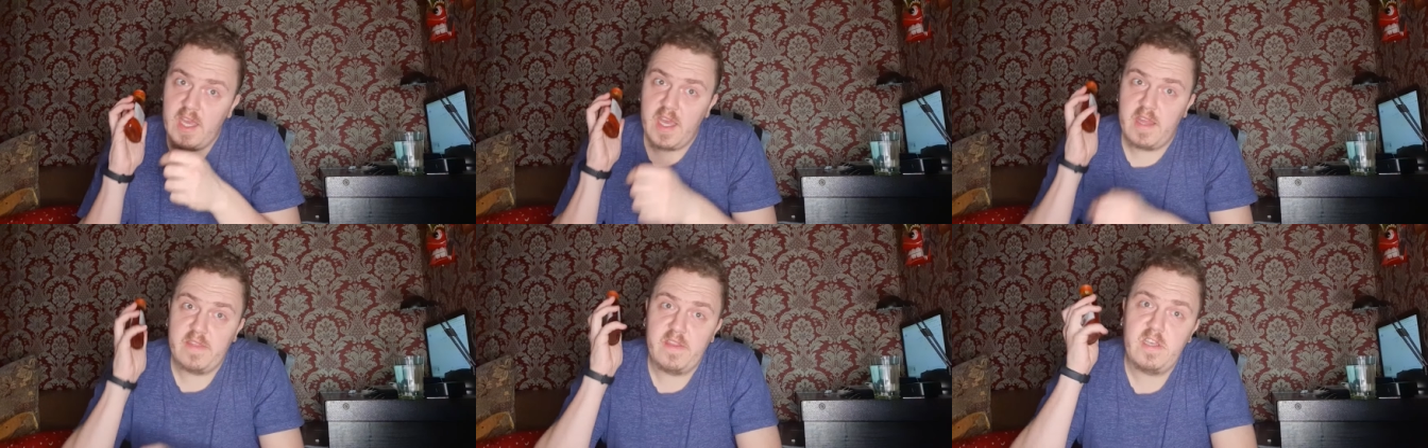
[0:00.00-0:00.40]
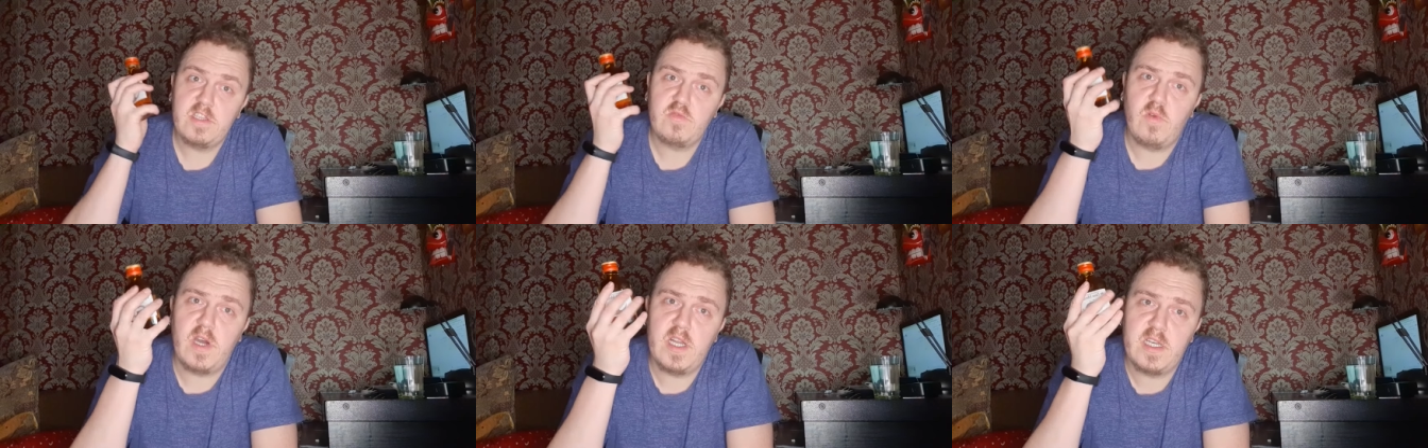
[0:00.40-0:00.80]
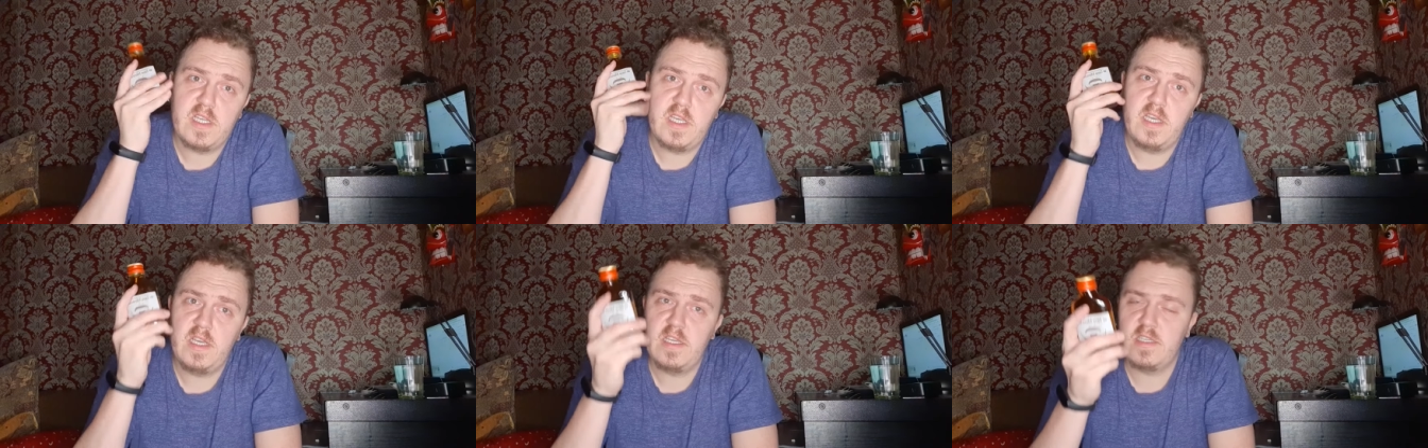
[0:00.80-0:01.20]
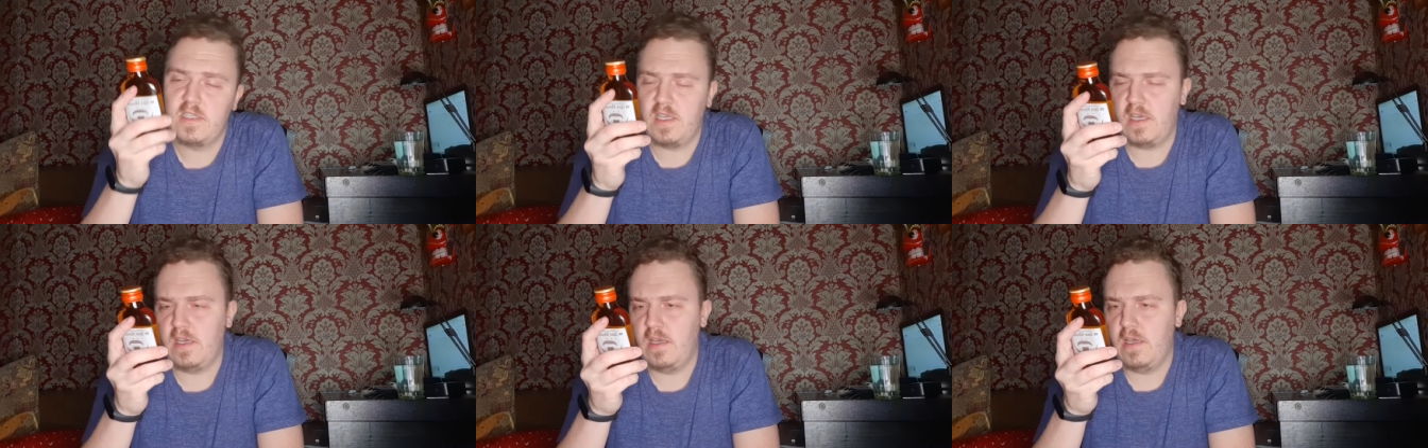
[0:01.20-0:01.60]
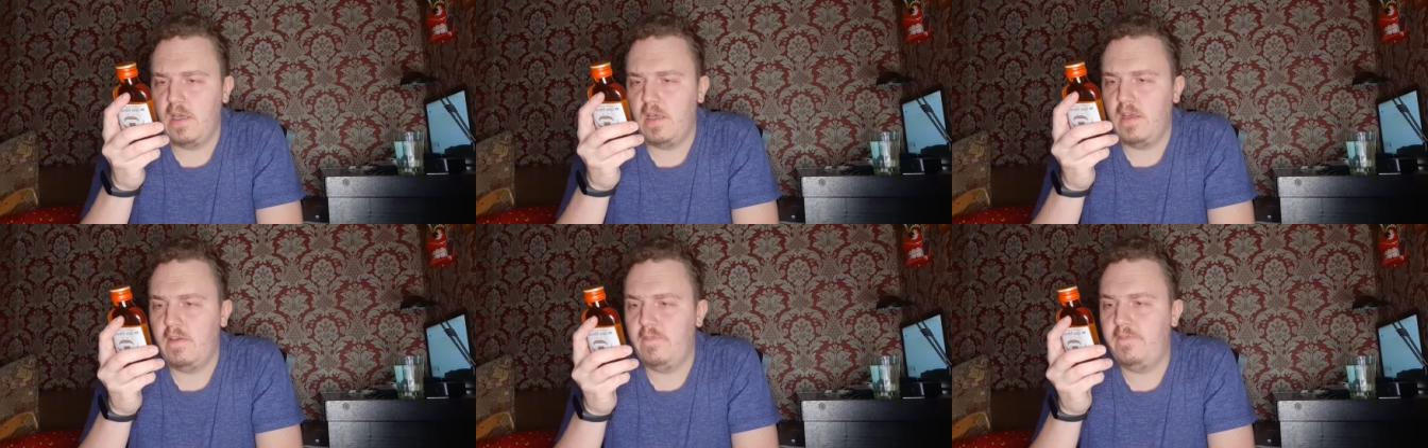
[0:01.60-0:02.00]
And this one is
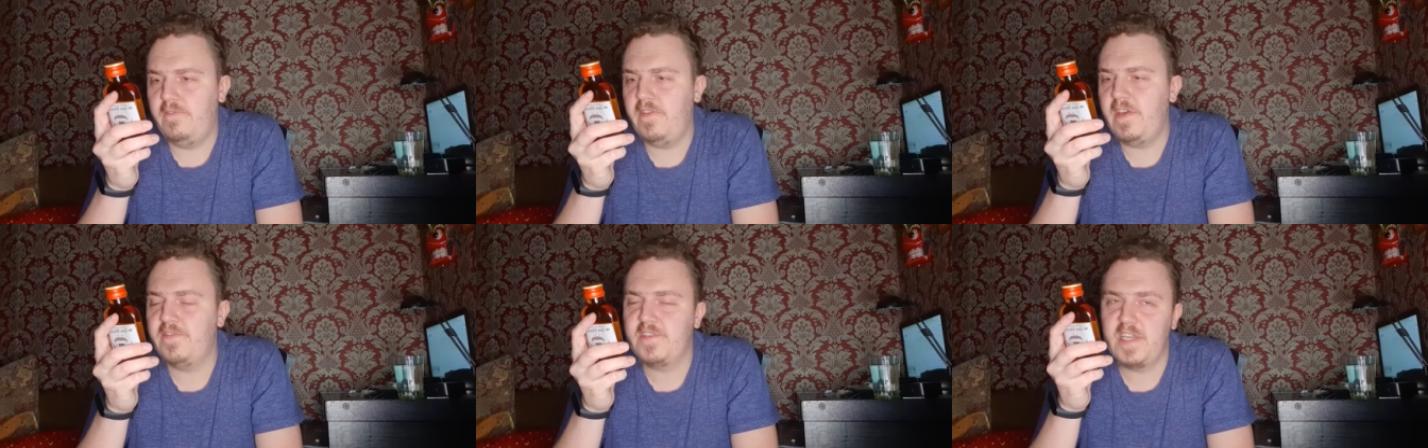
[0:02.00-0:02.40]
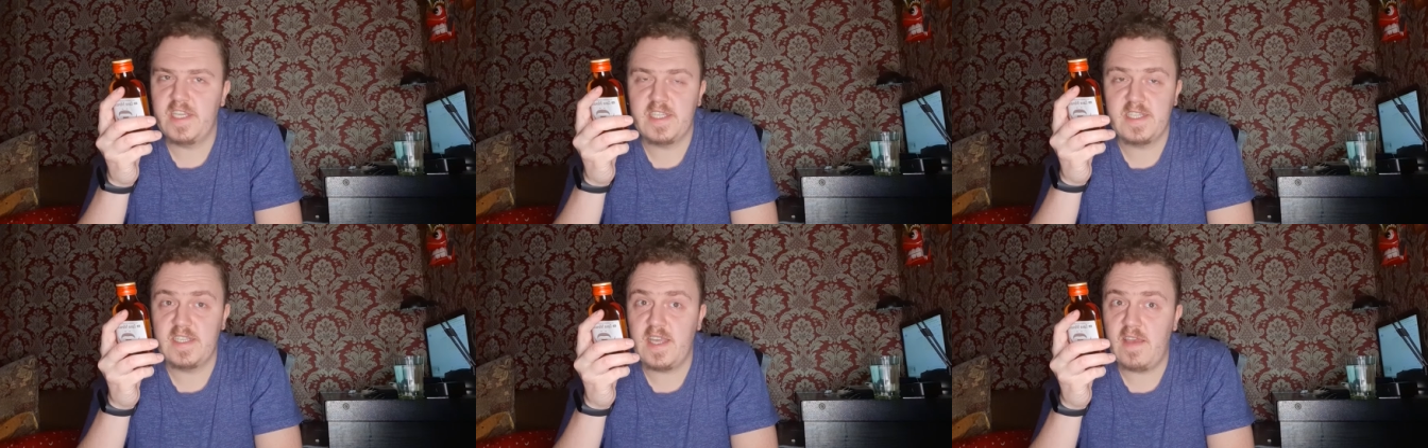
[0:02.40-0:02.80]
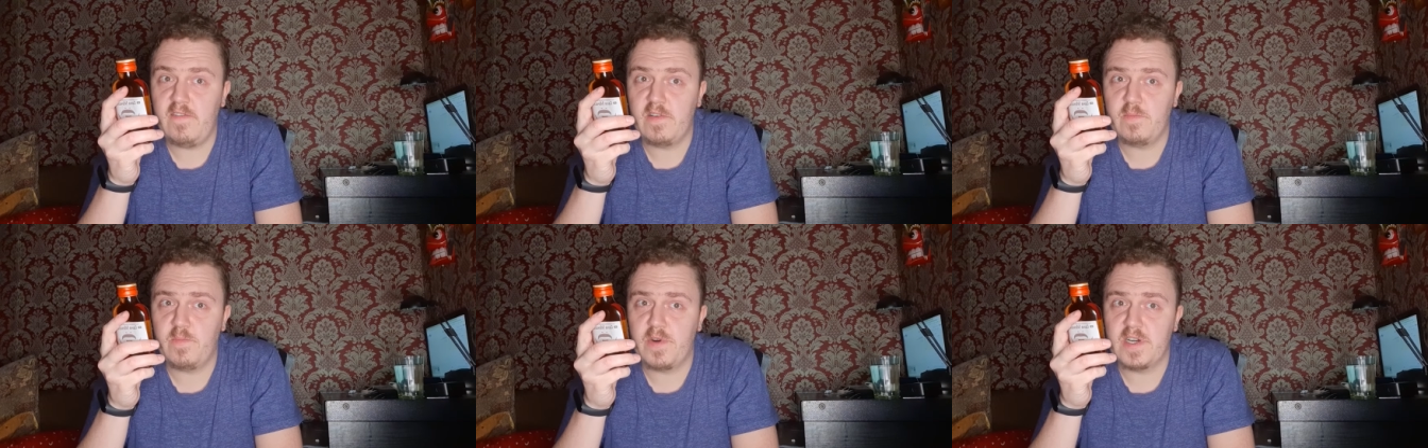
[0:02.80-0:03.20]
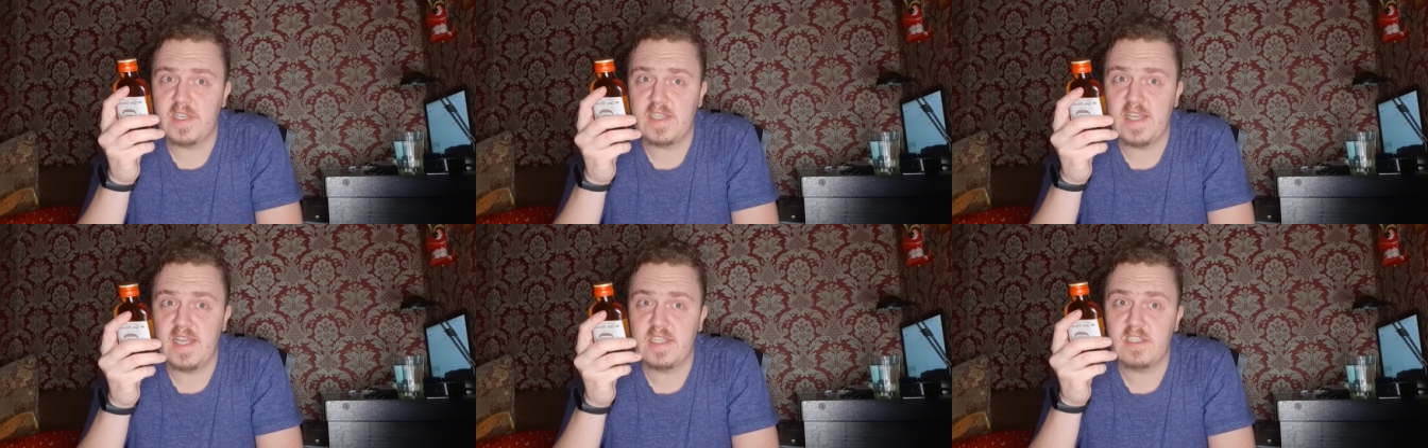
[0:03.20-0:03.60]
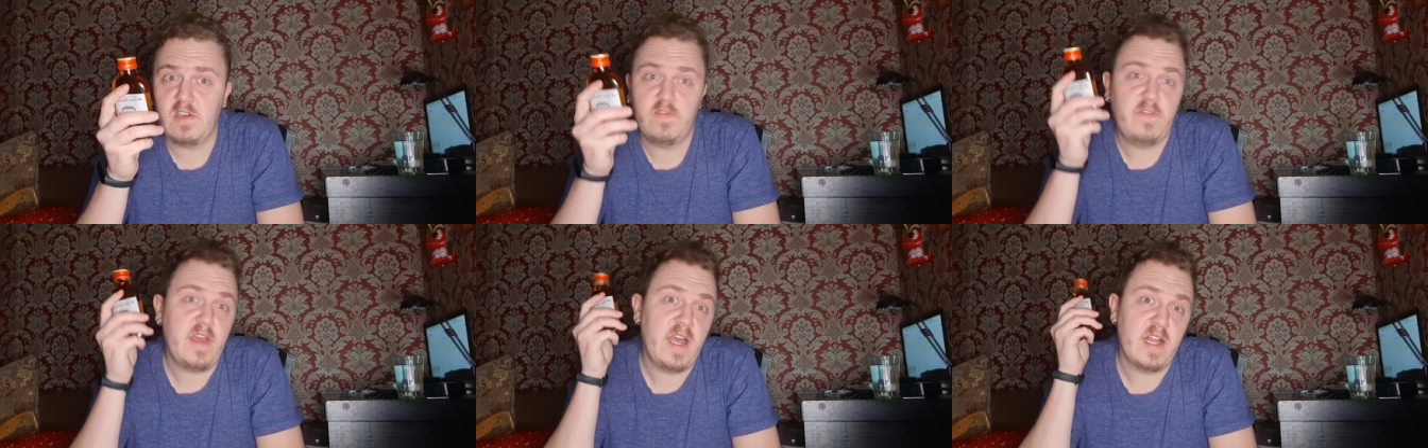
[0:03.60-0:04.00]
57% uh,
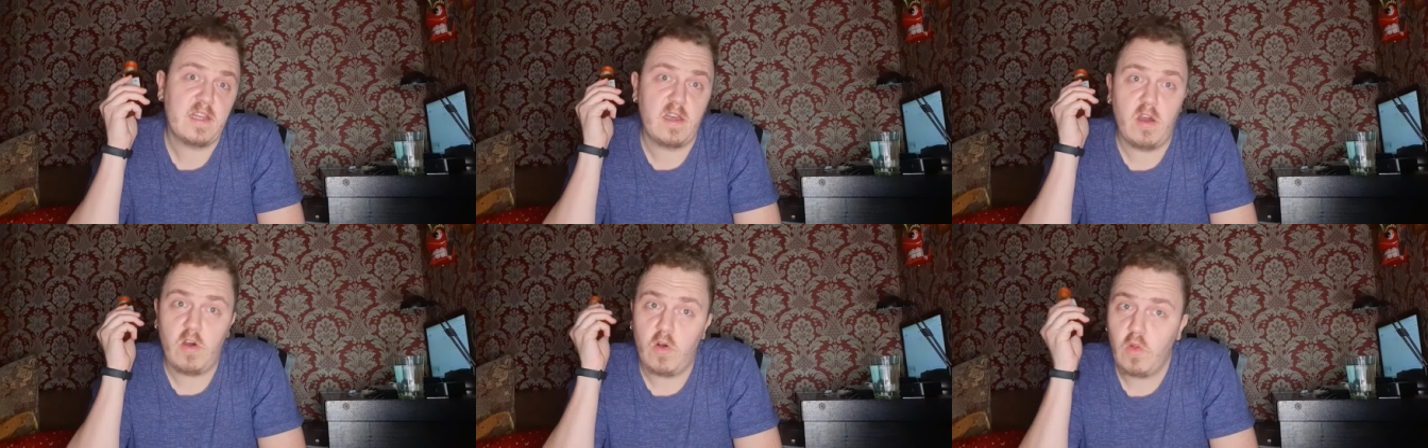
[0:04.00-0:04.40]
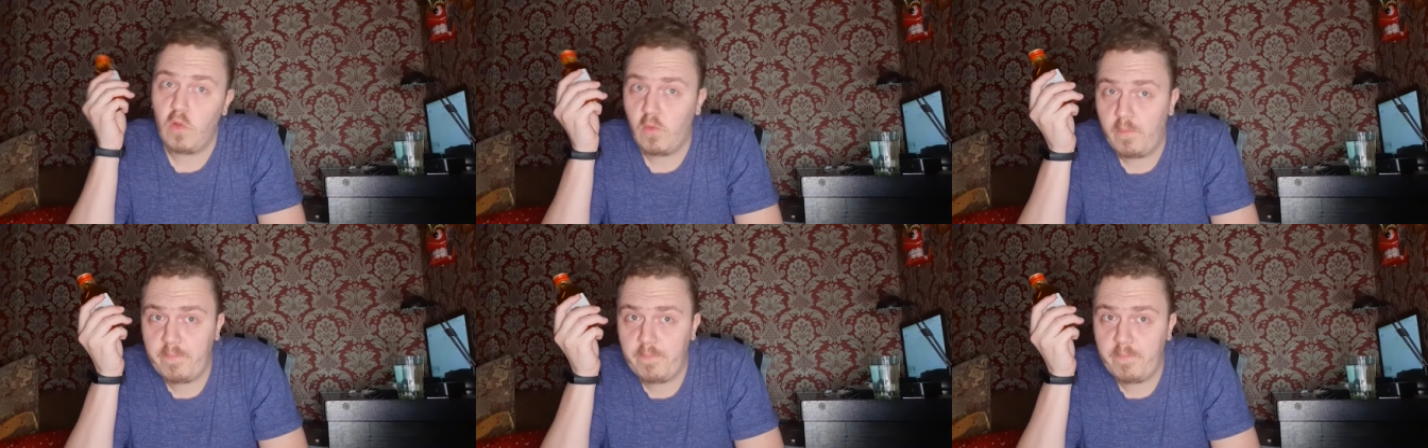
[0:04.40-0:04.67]
of alcohol.